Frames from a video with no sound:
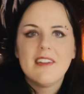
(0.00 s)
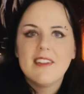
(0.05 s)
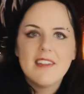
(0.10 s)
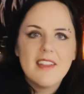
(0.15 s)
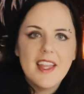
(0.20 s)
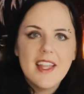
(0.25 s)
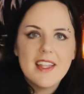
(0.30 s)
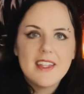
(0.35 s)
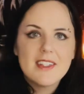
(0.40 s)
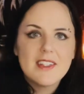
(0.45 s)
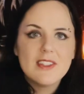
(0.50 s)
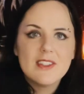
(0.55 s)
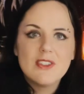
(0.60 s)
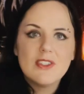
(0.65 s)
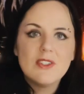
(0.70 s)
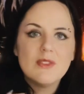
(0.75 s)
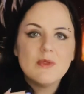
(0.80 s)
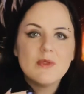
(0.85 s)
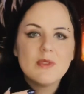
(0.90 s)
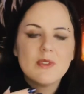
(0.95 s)
Like,
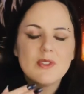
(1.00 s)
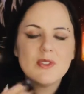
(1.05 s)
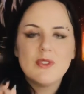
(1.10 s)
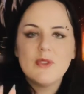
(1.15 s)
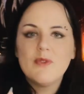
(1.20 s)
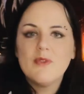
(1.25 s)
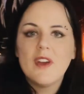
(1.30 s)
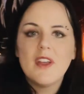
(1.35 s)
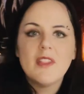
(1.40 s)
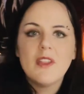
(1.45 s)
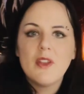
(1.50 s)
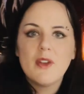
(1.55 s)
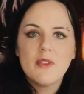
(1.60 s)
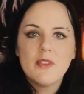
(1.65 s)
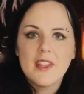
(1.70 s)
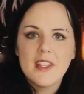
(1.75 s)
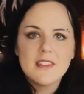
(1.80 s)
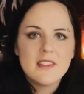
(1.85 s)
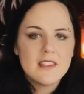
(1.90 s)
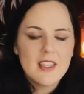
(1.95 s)
do fun little
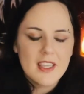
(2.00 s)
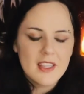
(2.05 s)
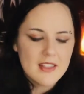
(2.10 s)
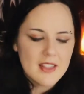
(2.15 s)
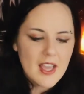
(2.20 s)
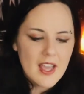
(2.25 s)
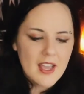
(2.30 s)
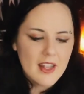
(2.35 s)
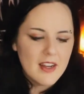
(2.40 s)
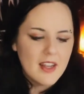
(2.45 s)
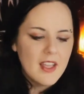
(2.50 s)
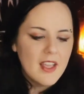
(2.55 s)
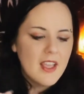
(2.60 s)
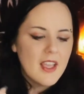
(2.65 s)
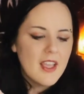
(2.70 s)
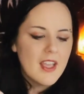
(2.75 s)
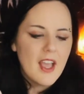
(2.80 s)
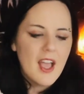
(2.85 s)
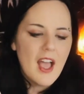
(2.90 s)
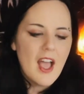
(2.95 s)
things like that.
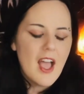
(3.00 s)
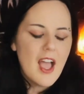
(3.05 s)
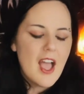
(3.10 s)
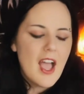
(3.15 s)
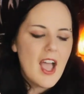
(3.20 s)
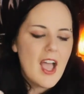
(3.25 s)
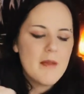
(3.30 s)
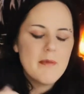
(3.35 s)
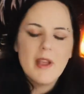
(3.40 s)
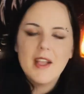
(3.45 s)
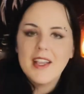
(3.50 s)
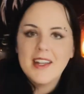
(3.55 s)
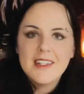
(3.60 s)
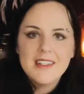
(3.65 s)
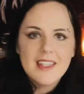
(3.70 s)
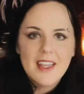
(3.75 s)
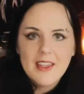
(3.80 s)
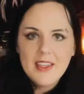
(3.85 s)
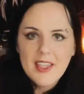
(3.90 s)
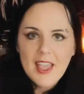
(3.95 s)
I'm not going
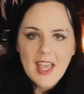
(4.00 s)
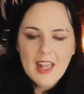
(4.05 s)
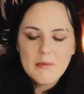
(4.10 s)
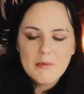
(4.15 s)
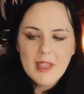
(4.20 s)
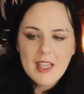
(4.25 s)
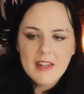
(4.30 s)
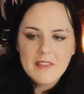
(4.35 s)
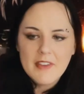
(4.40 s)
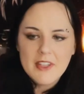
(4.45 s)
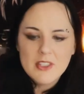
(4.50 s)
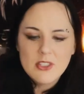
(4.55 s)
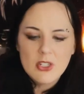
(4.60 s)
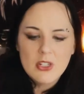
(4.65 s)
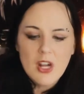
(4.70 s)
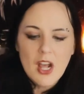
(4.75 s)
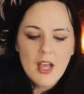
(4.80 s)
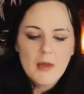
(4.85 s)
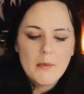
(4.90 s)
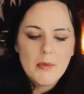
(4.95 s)
to tell you how to manifest or
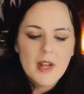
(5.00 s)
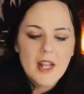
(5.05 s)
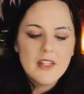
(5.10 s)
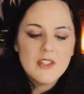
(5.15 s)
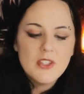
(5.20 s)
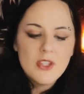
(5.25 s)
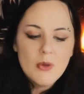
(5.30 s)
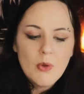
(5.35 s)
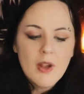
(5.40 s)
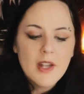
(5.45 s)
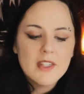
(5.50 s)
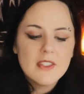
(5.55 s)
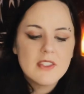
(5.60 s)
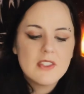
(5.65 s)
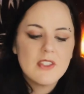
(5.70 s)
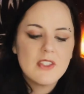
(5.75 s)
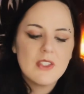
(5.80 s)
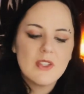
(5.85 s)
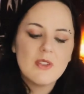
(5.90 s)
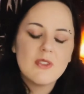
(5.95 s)
not, but I do want
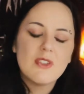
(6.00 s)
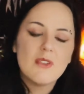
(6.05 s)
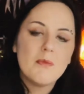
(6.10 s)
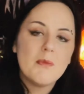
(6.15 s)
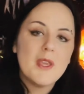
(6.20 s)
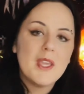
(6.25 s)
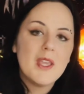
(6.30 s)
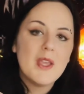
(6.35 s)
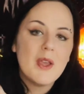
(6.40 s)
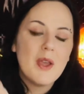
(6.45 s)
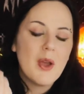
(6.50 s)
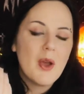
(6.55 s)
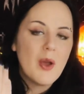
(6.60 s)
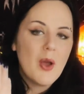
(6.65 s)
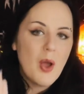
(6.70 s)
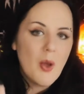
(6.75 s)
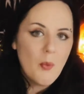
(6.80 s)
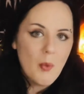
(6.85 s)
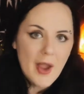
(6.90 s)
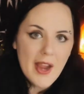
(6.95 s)
you to be
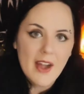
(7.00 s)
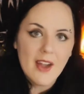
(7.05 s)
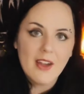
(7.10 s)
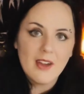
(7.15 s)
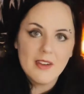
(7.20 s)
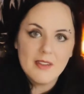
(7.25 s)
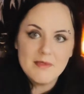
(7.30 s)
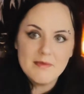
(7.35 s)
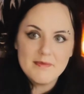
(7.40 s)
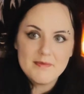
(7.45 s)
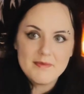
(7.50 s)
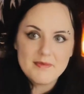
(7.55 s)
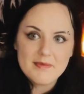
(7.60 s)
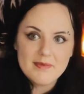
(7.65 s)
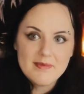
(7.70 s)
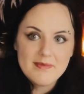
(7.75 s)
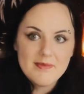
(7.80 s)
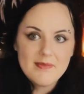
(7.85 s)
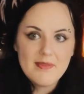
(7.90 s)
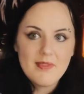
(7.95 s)
aware
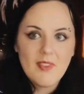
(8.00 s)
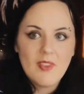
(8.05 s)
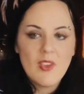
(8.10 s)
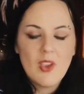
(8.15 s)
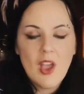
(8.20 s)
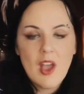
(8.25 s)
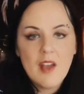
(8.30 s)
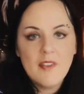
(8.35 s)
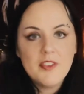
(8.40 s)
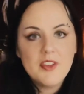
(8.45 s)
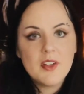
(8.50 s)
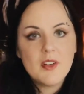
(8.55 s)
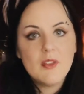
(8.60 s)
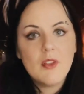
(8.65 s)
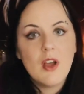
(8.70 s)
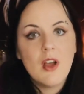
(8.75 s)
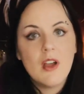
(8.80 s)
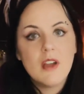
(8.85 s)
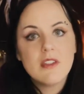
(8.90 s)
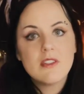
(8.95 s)
of your
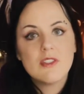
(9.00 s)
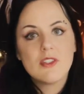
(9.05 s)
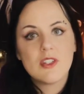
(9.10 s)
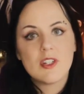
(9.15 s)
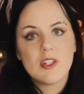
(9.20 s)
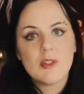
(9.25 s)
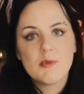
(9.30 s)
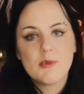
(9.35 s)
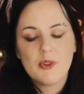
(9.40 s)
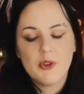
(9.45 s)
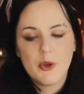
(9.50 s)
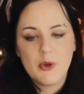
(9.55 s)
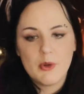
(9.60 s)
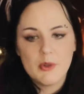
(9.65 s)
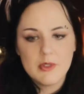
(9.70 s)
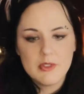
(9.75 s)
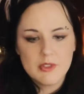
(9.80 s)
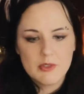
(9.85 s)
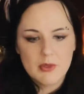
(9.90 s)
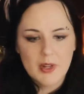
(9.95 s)
long-term
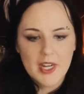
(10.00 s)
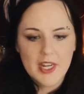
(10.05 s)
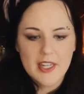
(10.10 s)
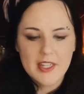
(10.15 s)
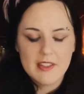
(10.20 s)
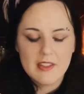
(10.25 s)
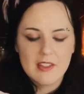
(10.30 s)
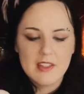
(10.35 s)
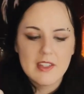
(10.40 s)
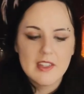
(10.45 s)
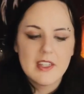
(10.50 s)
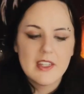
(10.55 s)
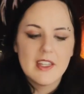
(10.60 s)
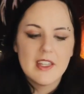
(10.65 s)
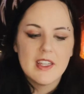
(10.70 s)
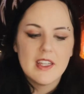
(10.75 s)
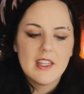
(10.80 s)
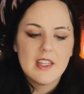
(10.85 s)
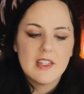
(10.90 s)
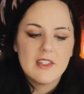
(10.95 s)
goals, right?
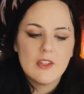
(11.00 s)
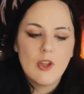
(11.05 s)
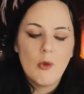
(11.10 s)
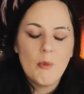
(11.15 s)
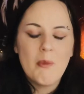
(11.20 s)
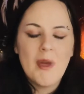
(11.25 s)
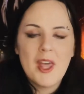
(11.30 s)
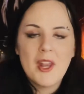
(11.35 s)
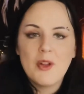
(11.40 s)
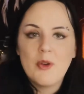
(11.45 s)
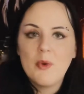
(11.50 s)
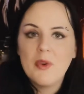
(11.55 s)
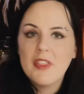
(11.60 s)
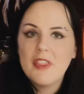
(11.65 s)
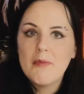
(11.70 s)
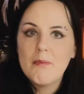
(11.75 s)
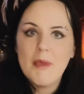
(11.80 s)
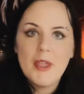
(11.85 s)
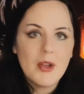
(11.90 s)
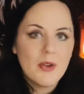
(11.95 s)
Don't meddle with
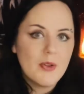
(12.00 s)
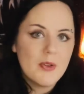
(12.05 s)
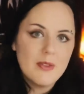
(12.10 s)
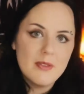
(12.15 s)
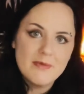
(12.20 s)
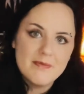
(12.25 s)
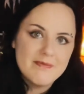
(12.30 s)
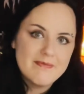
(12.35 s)
the middle.